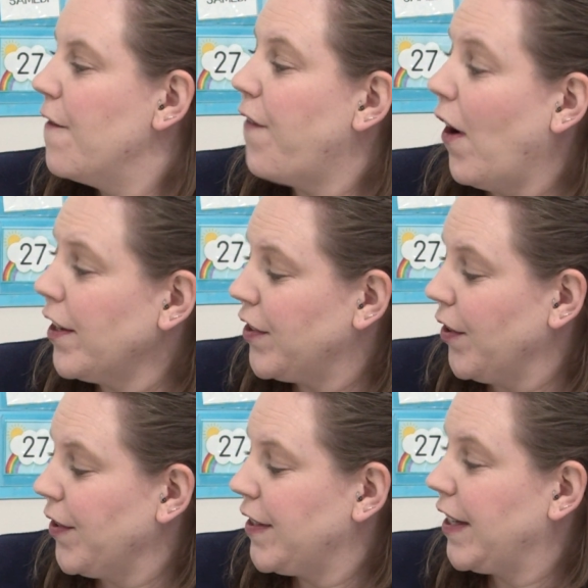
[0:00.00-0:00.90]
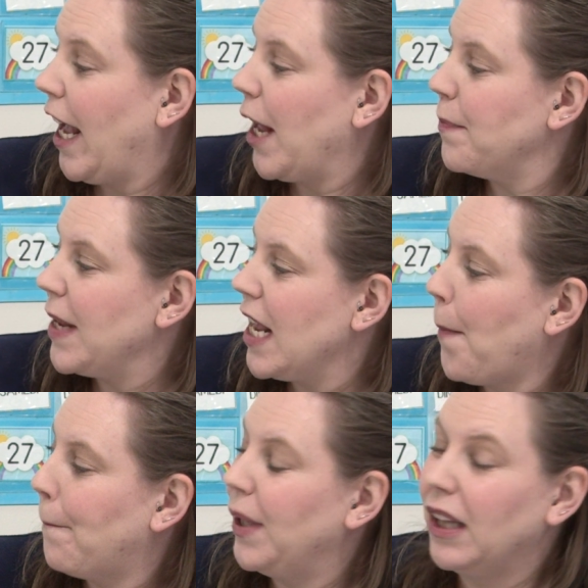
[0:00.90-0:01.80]
Fossils can
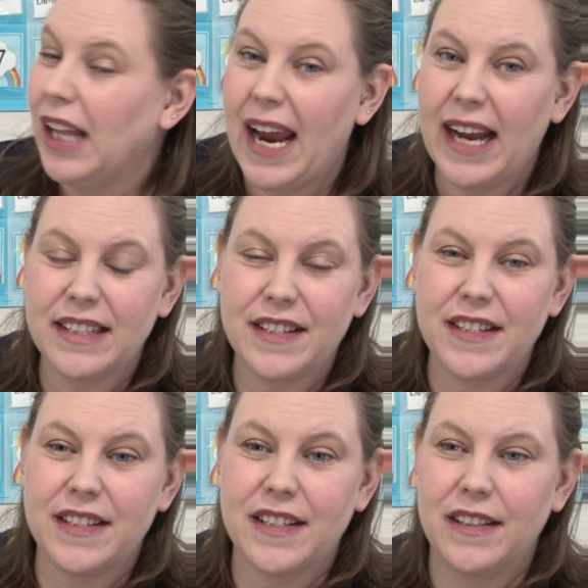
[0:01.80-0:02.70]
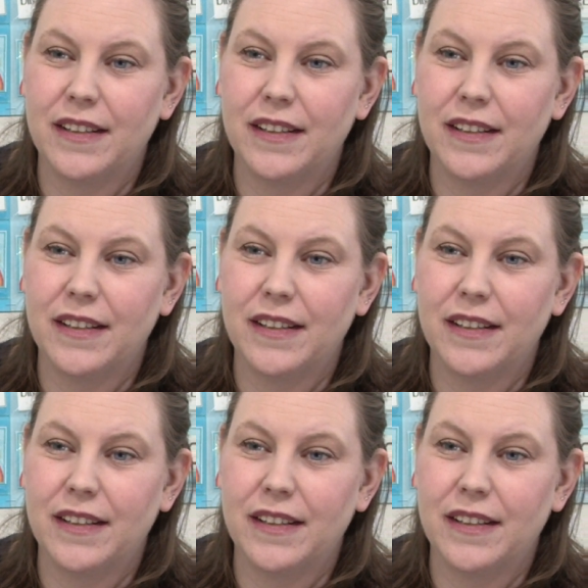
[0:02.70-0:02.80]
be plants.